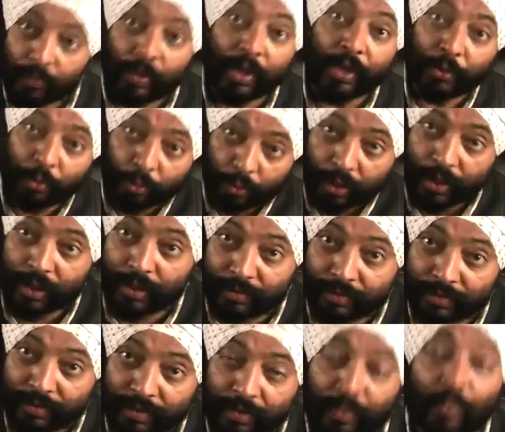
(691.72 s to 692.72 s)
where you
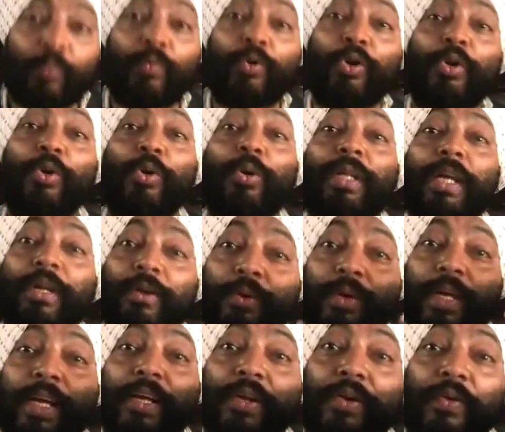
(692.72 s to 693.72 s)
live would know that
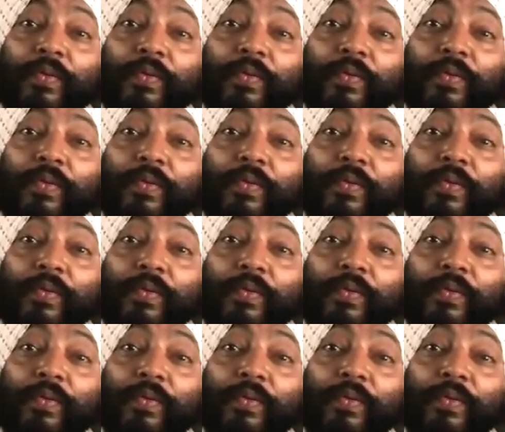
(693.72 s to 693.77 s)
today